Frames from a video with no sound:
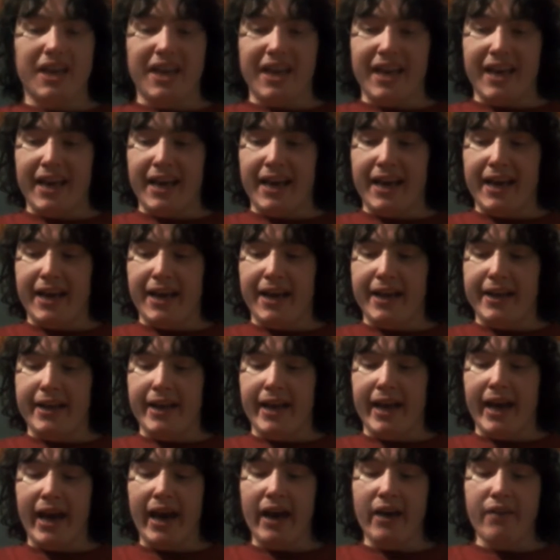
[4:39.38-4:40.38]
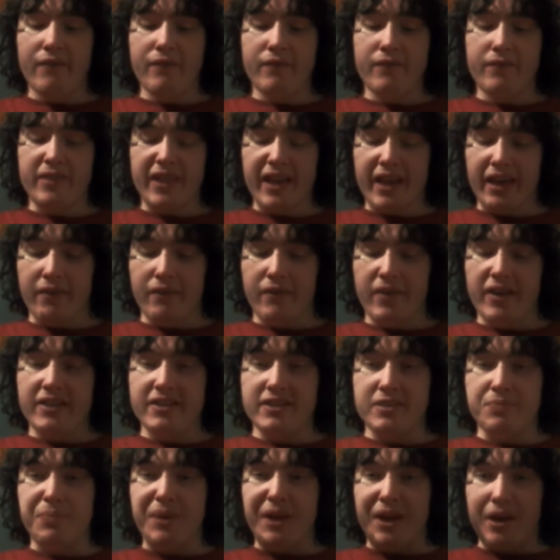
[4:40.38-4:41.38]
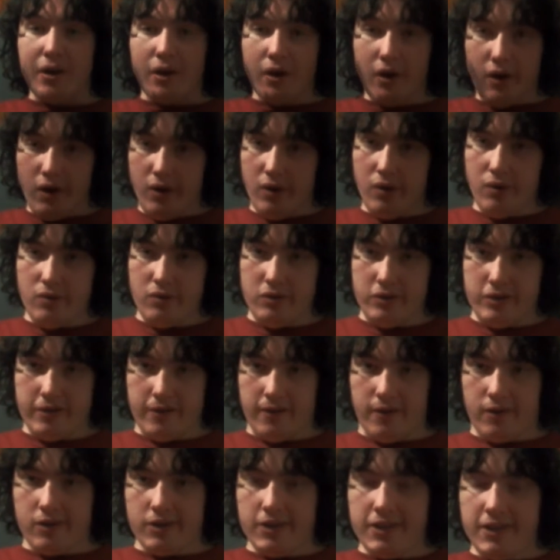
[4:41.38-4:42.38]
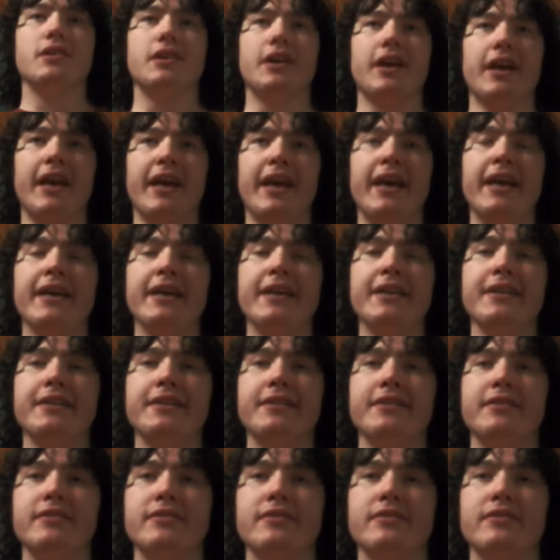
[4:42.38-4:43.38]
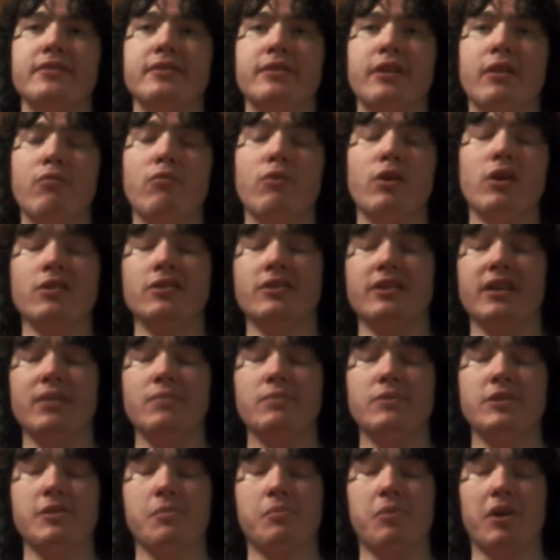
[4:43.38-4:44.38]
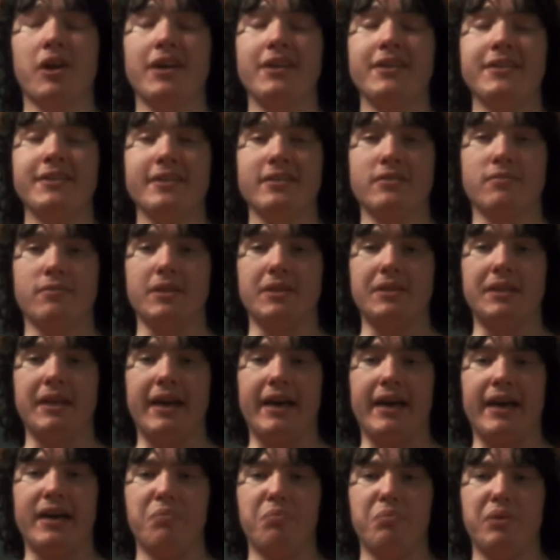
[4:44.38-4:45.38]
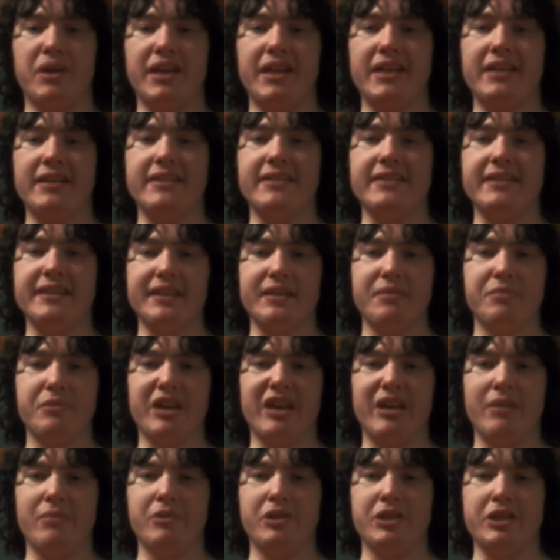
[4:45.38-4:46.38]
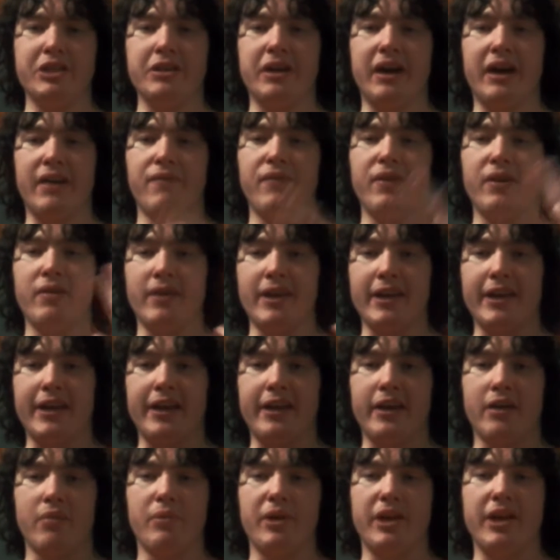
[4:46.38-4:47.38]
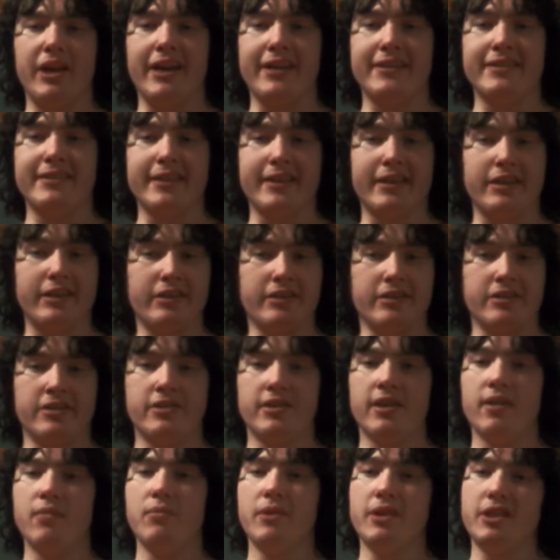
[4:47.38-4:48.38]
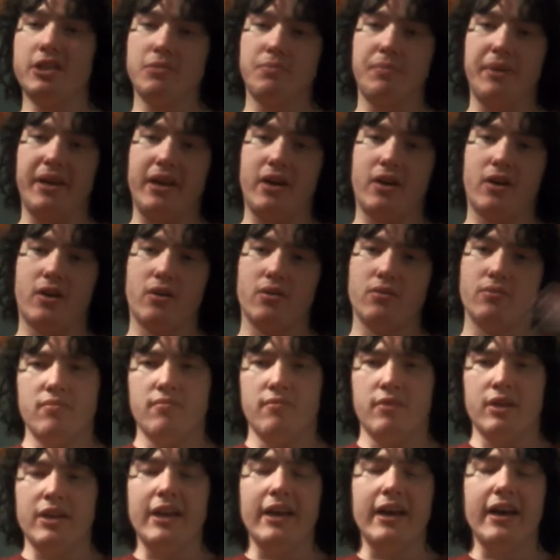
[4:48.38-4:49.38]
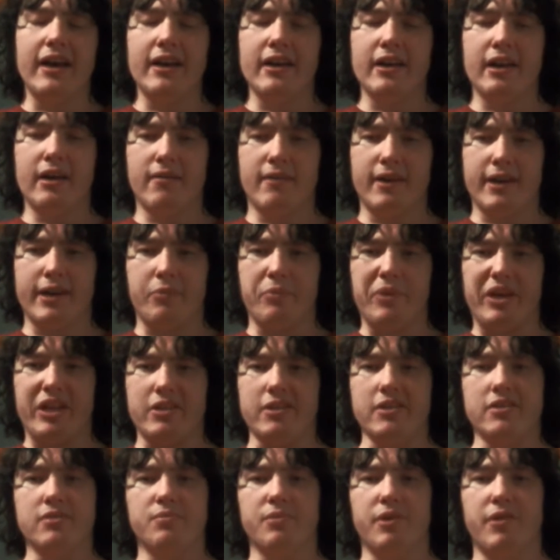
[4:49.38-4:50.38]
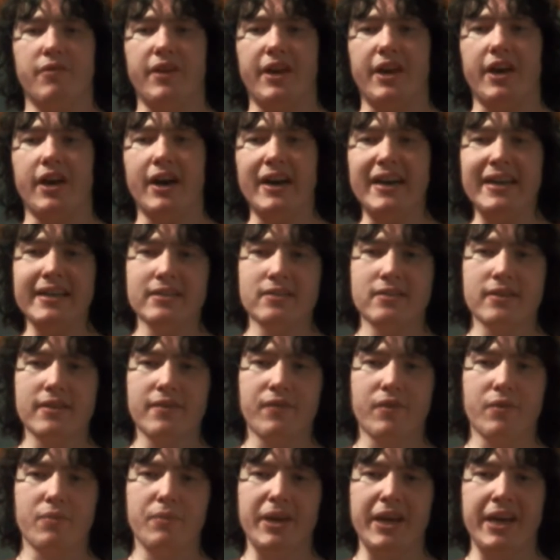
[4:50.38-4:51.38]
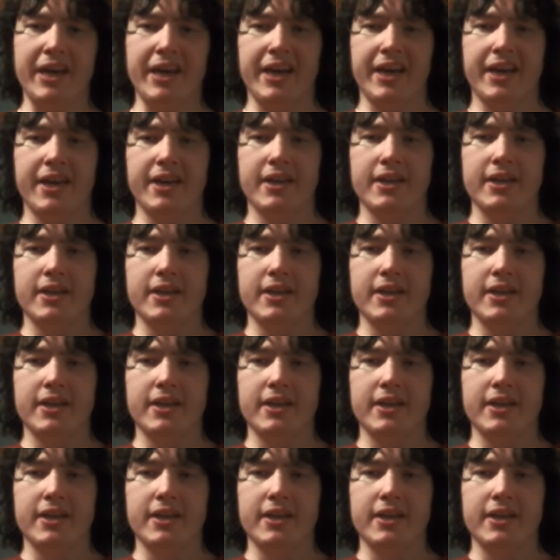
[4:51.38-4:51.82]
and have the events be altered. And there were some surprises with that, but at the same time too, I felt like it could have been executed so much better. What did I not like about this movie? Honestly, for me,